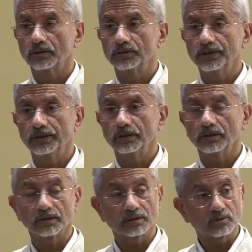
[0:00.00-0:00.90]
the
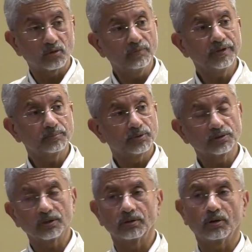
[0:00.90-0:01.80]
COVID
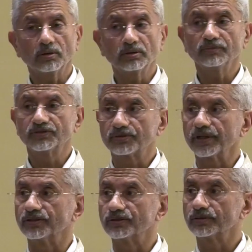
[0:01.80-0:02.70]
put a lot of
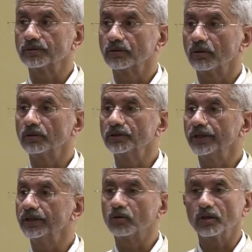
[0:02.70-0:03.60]
stress on
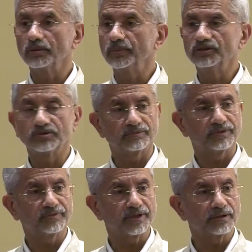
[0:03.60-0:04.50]
the economies of
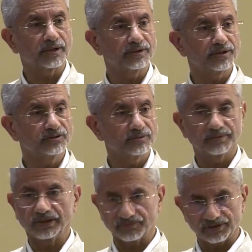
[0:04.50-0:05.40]
different countries.
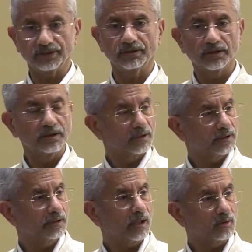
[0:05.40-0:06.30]
We have seen
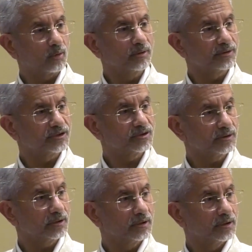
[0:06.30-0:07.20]
in our own region,
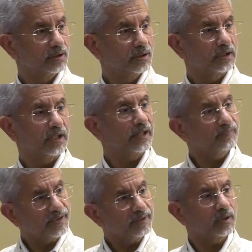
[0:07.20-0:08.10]

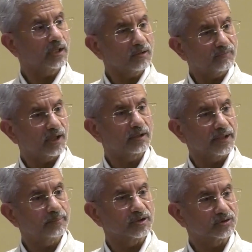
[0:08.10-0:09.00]
every one of our
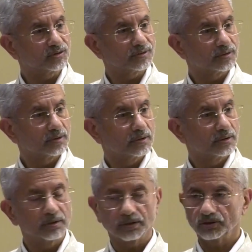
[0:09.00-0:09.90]
neighbors
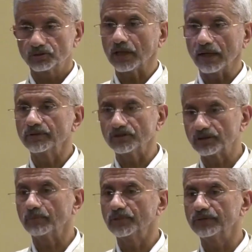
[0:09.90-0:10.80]
is having
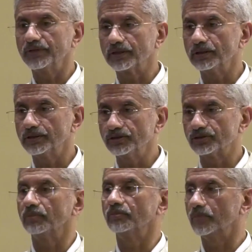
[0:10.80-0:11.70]
some difficulty,
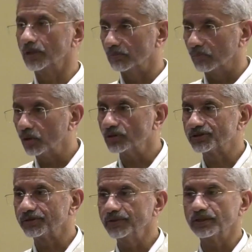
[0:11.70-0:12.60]
some more
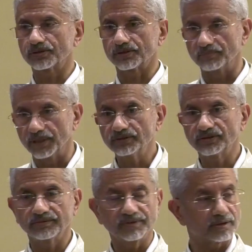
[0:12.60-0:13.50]
severe, some less
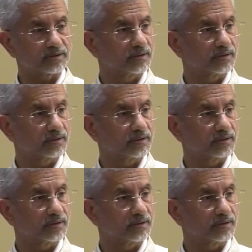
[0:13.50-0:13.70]
severe.